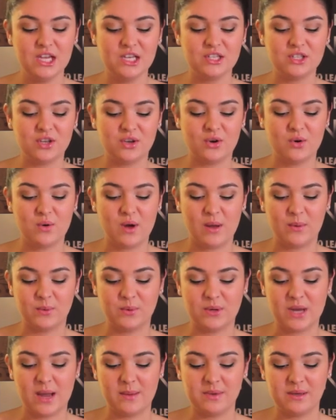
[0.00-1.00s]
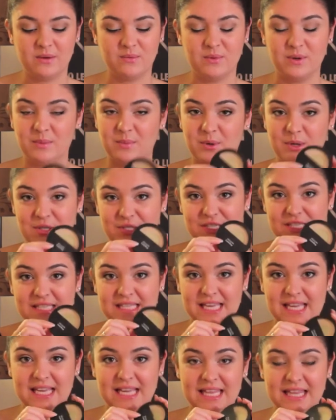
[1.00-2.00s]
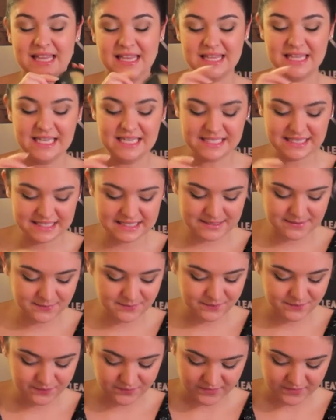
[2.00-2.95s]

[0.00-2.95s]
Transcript: So I will not be repurchasing this.